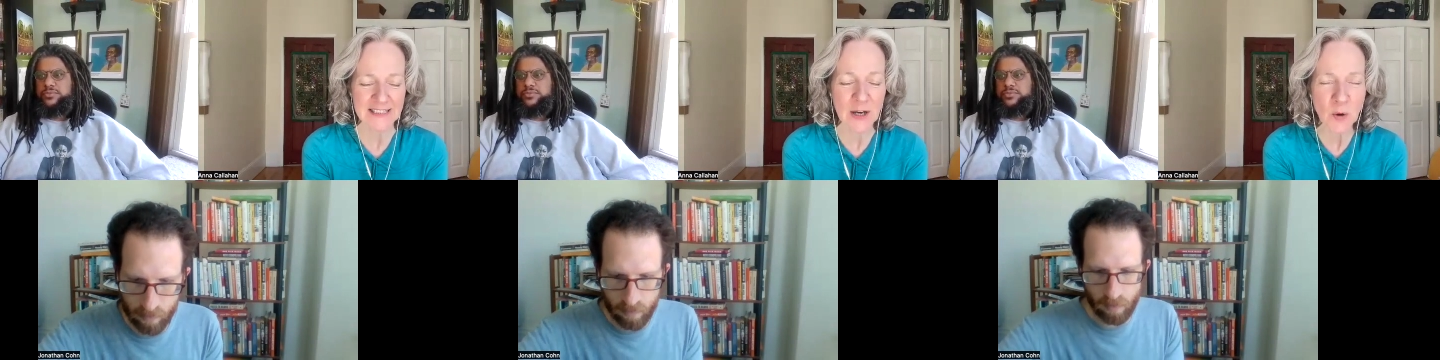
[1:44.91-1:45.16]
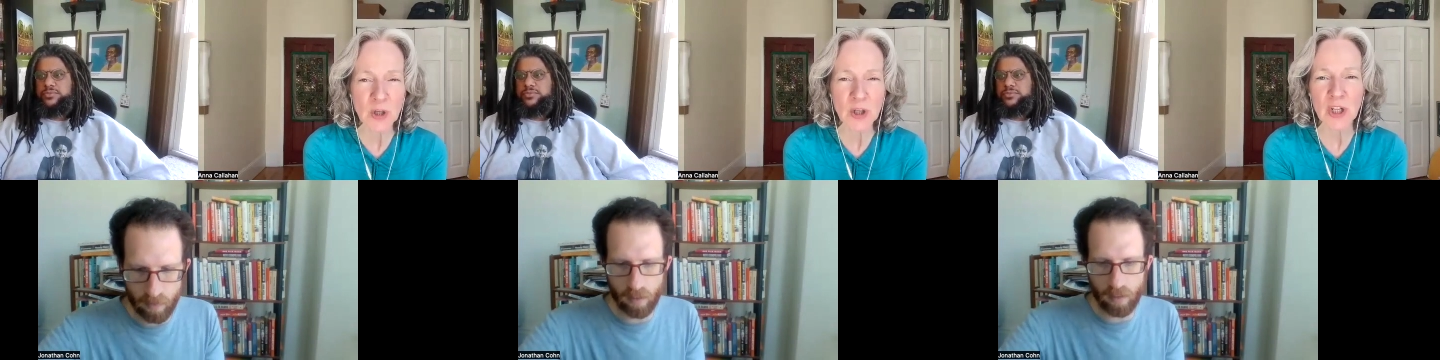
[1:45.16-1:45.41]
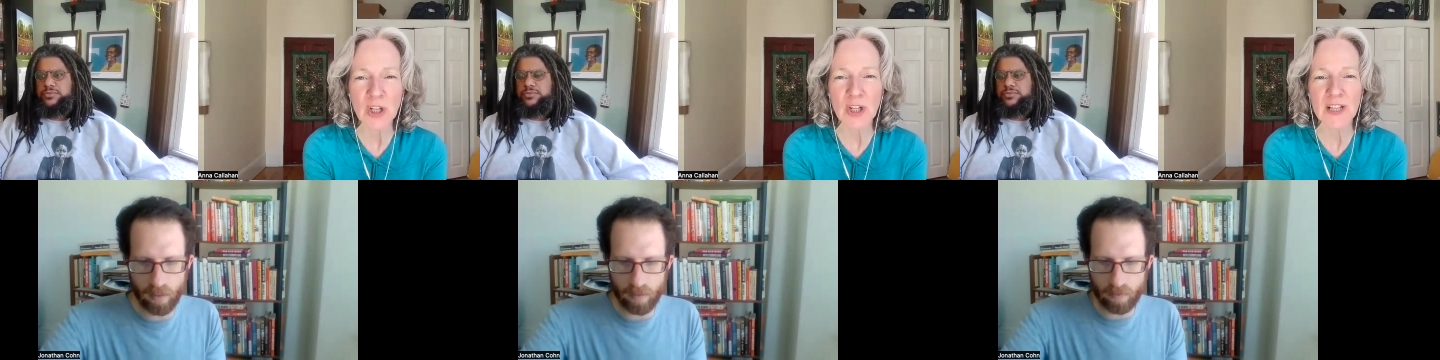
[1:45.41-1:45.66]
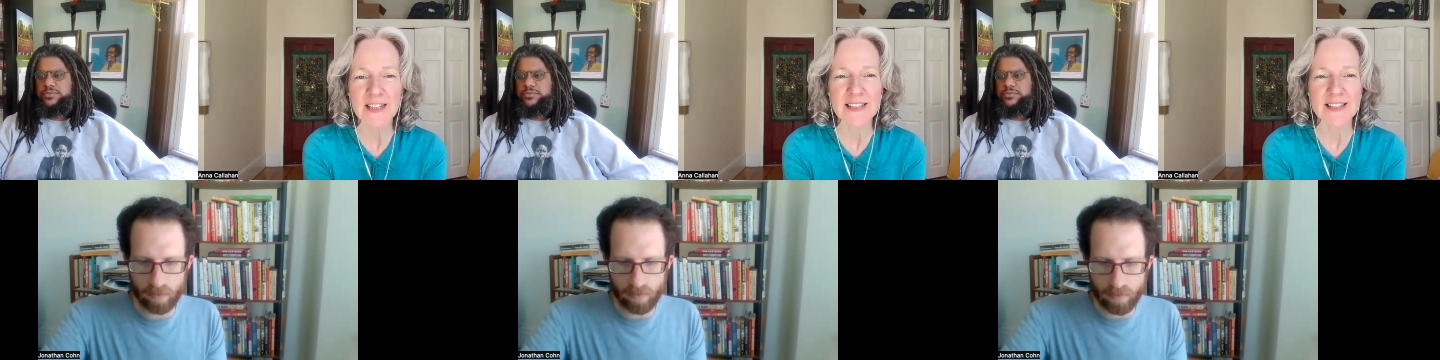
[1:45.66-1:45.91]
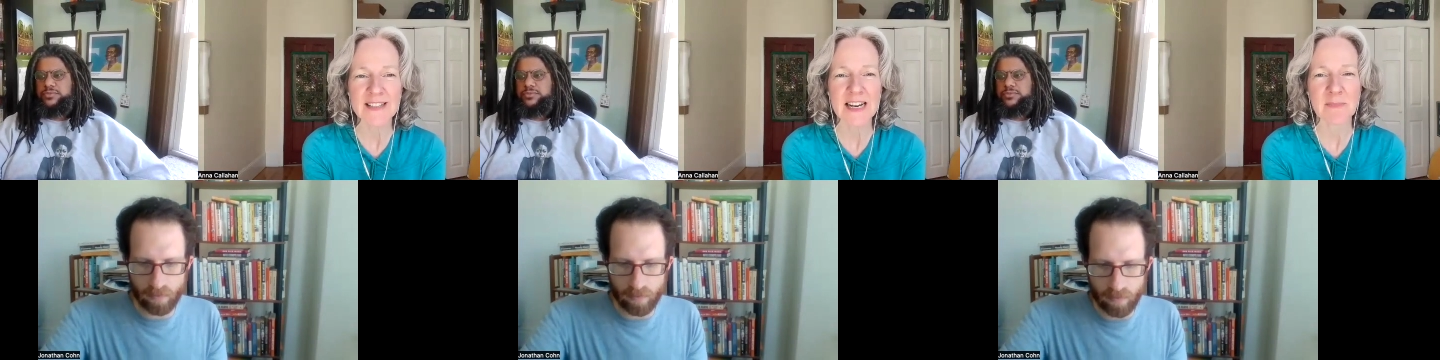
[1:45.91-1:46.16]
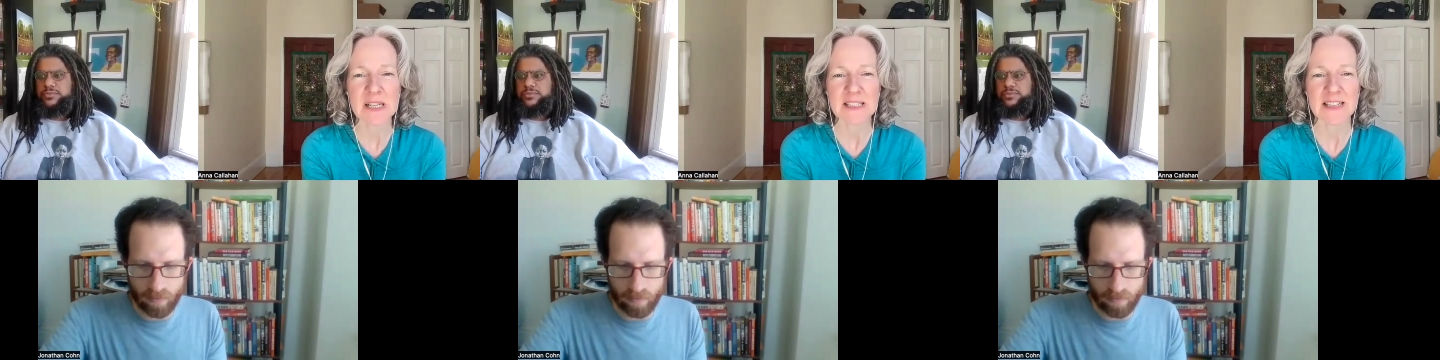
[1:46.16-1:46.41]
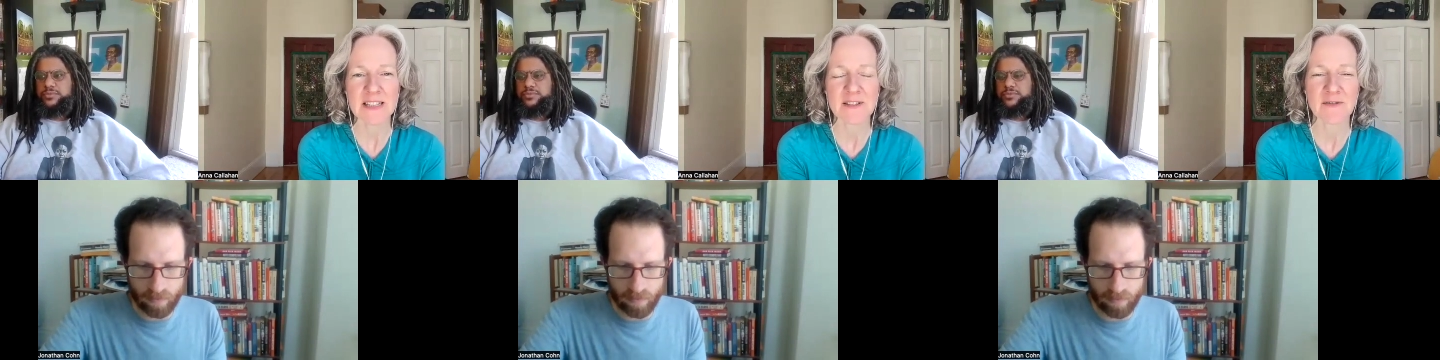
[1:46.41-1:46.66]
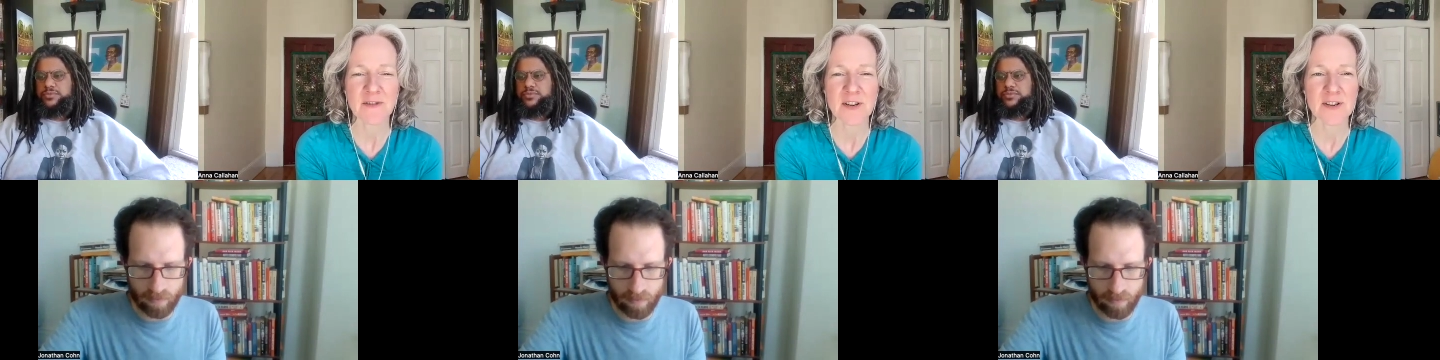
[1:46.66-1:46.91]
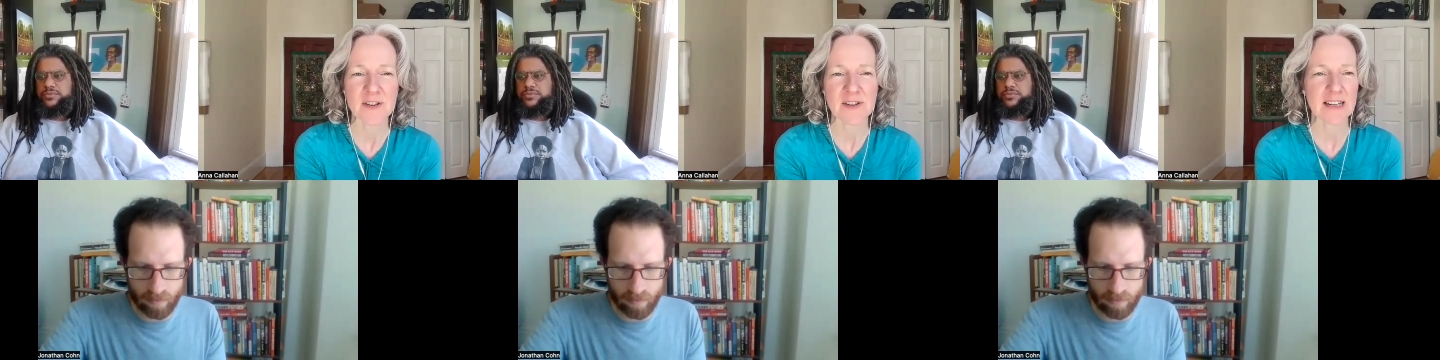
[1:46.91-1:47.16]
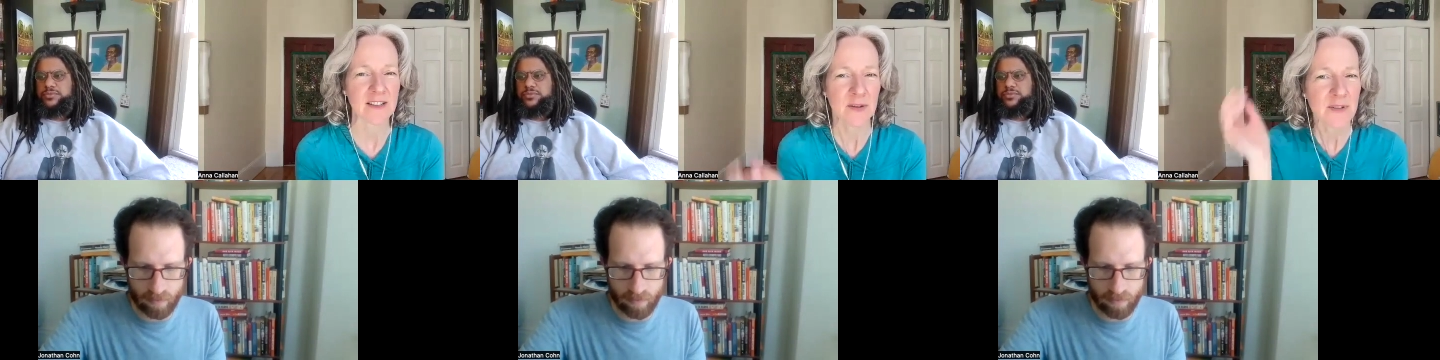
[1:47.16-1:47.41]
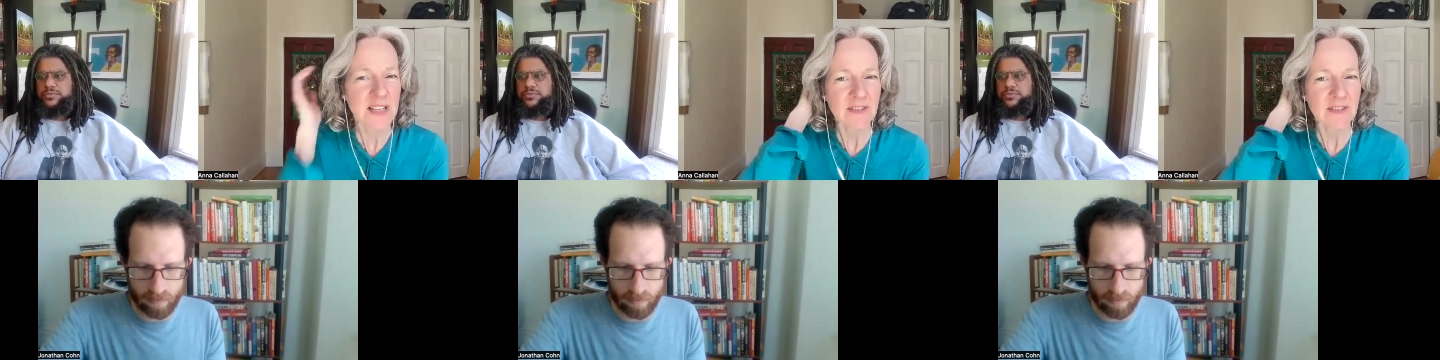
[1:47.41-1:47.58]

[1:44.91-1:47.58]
Speaker 1: local and state politics for, I don't know,